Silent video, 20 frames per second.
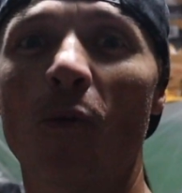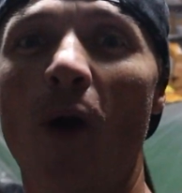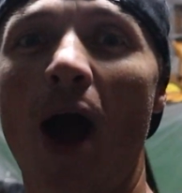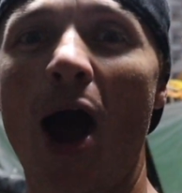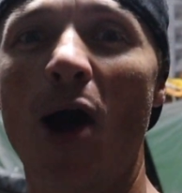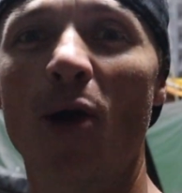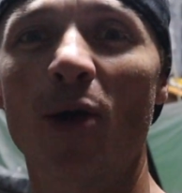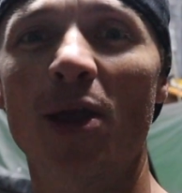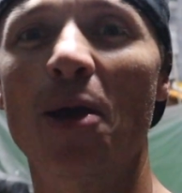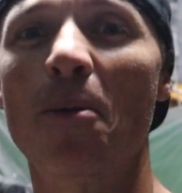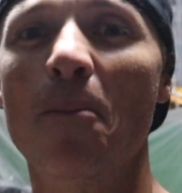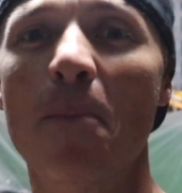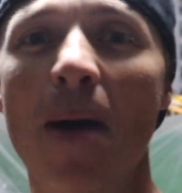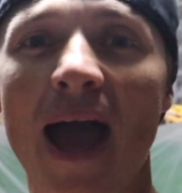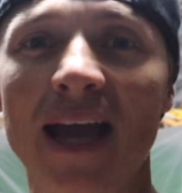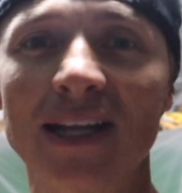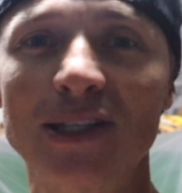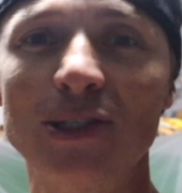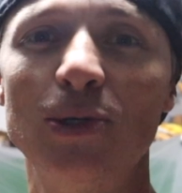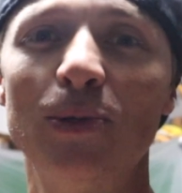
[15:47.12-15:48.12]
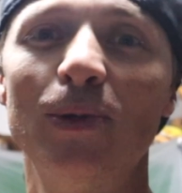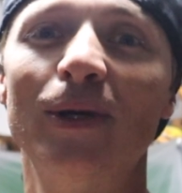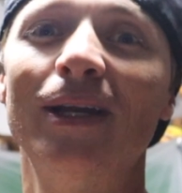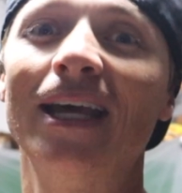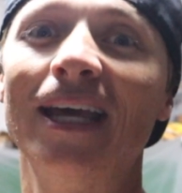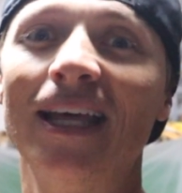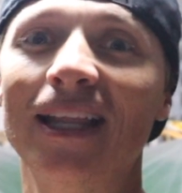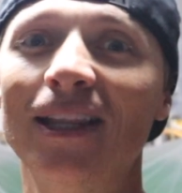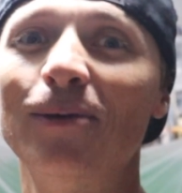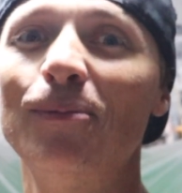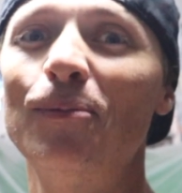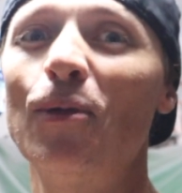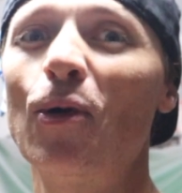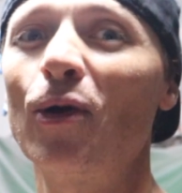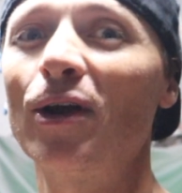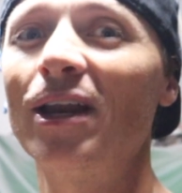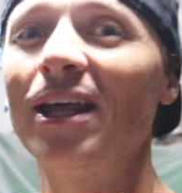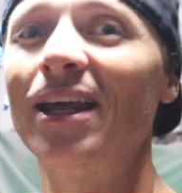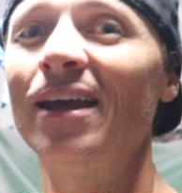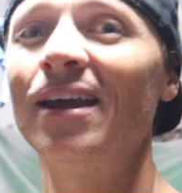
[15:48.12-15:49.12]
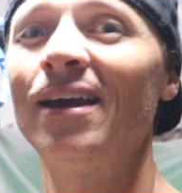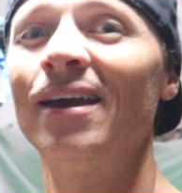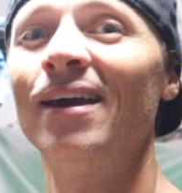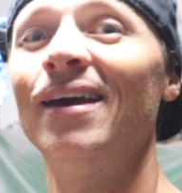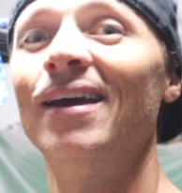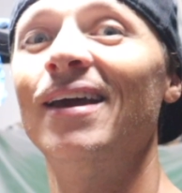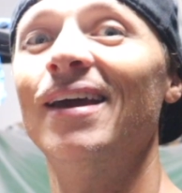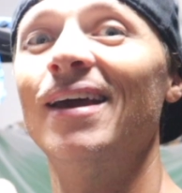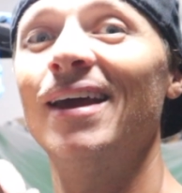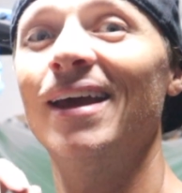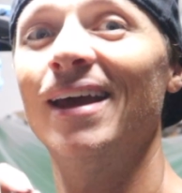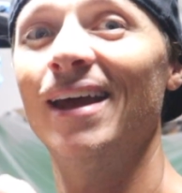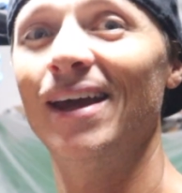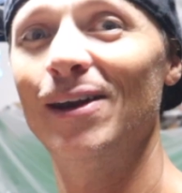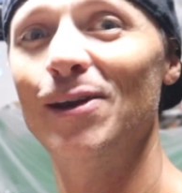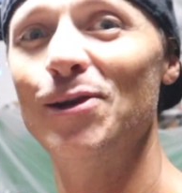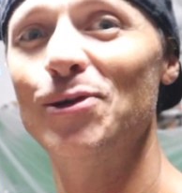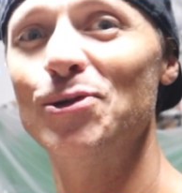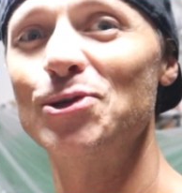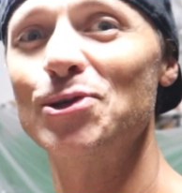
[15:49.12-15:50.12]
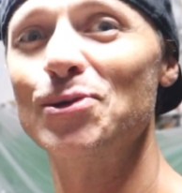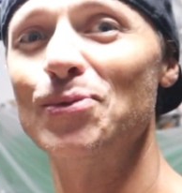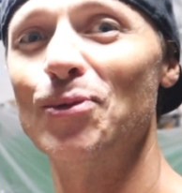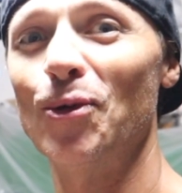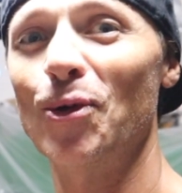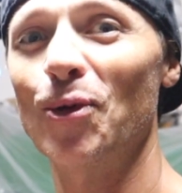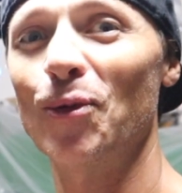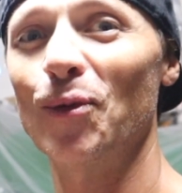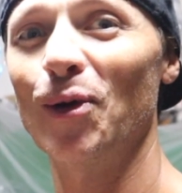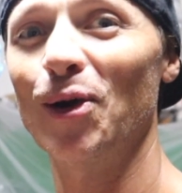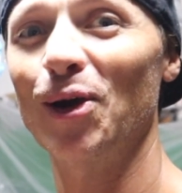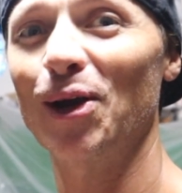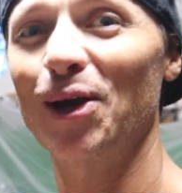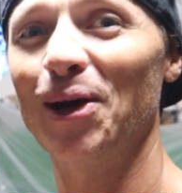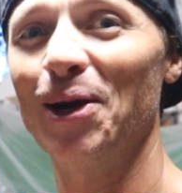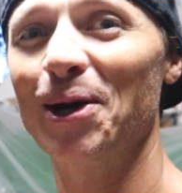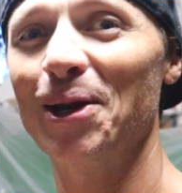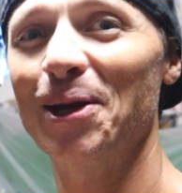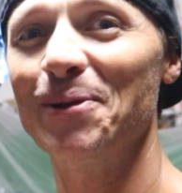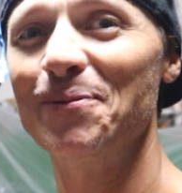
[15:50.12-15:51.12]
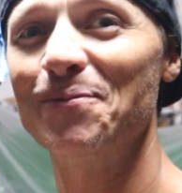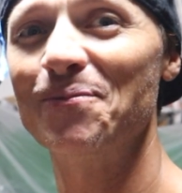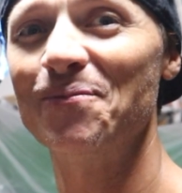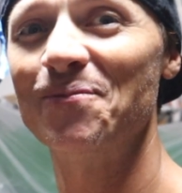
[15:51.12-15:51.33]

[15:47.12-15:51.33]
I'll get back to it in the morning and do some more work on it.